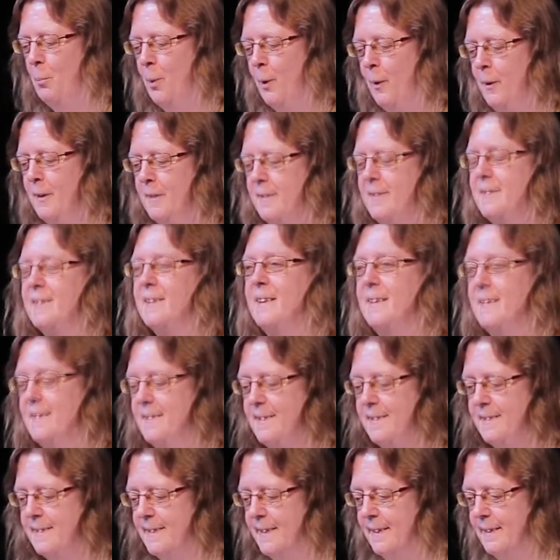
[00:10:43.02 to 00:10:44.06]
Paul's
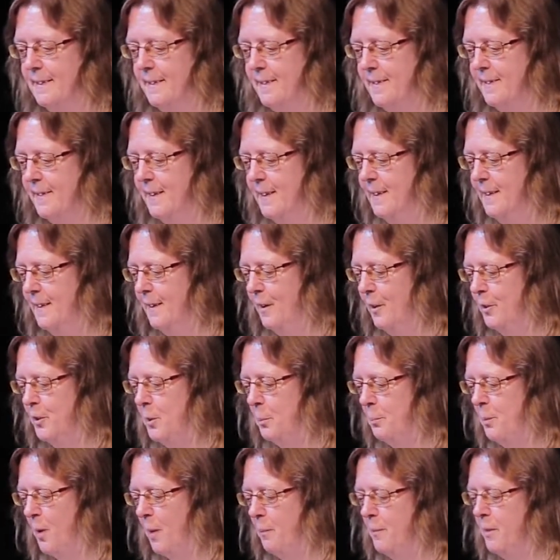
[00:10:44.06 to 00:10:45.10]
insistence on
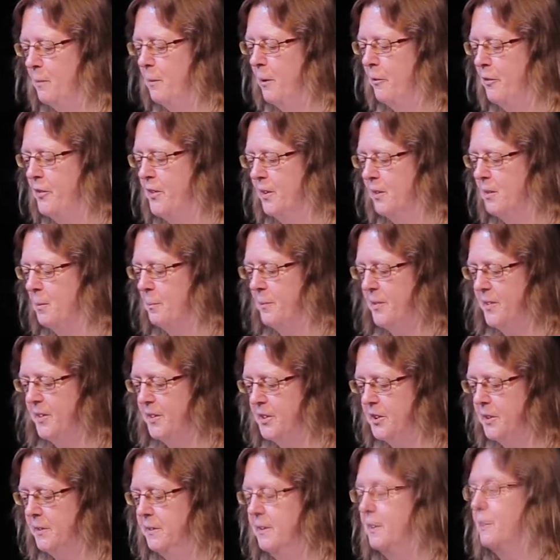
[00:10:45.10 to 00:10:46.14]
the problem of
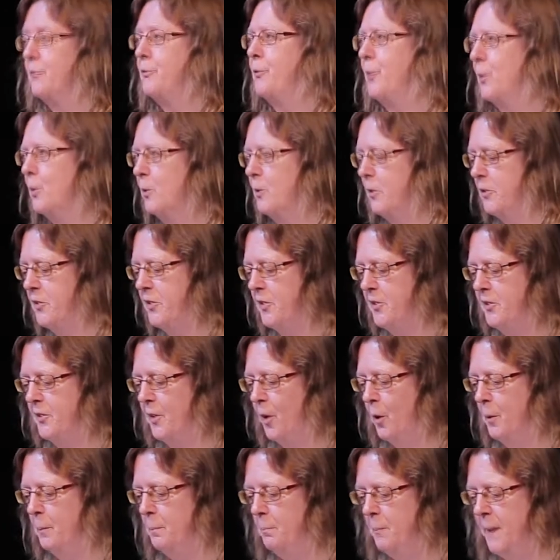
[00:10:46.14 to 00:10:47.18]
circumcision focuses
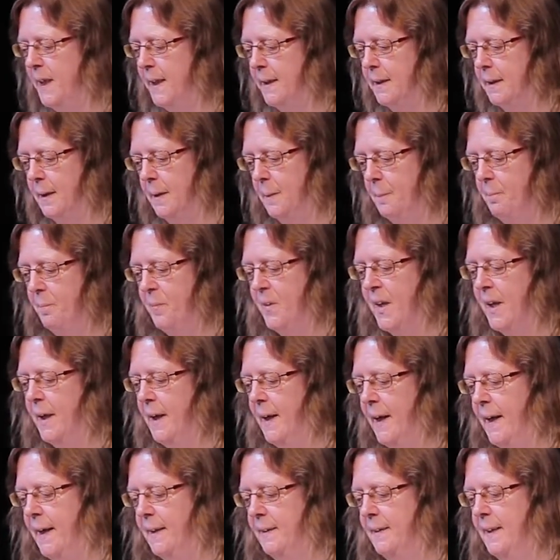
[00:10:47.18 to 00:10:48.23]
on men,
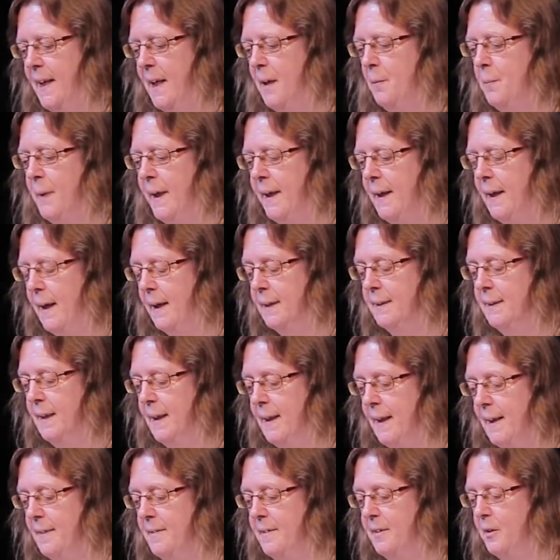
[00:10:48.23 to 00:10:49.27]
and thereby
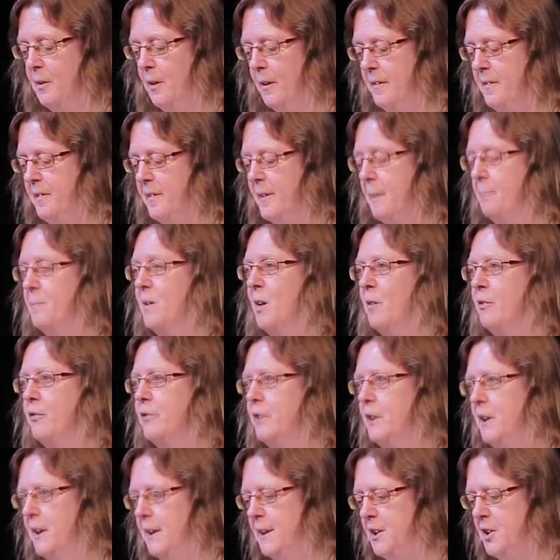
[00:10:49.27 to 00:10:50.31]
underlines the concept of
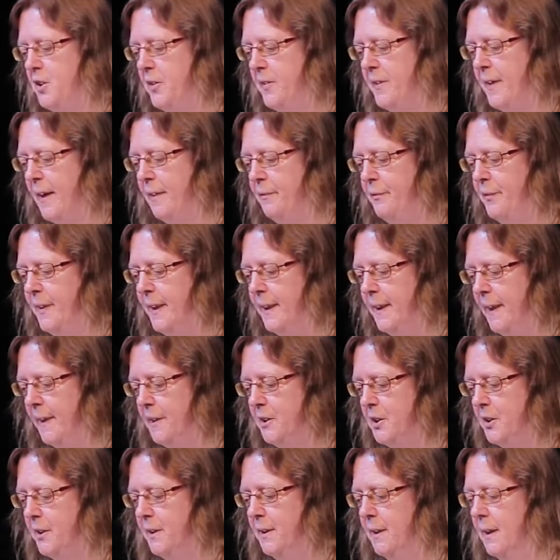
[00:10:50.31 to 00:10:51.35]
religious
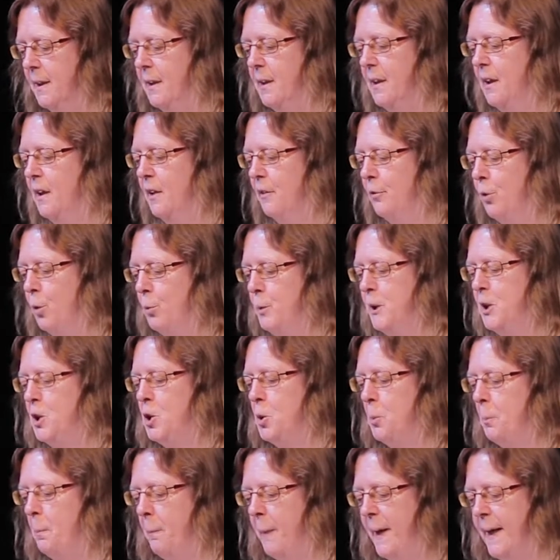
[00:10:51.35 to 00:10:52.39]
affiliation for
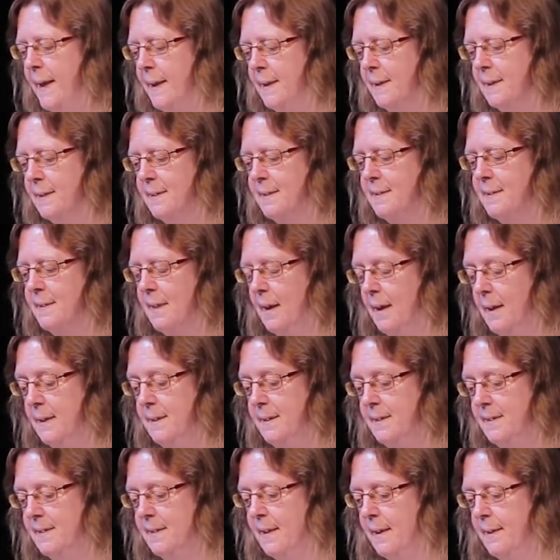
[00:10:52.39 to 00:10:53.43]
which males
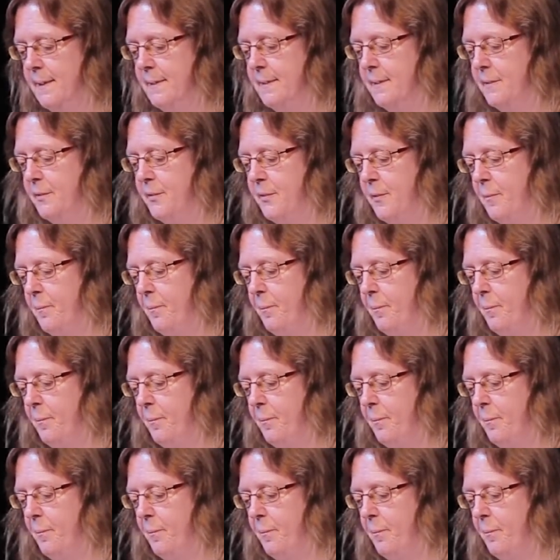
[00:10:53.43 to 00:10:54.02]
are decisive.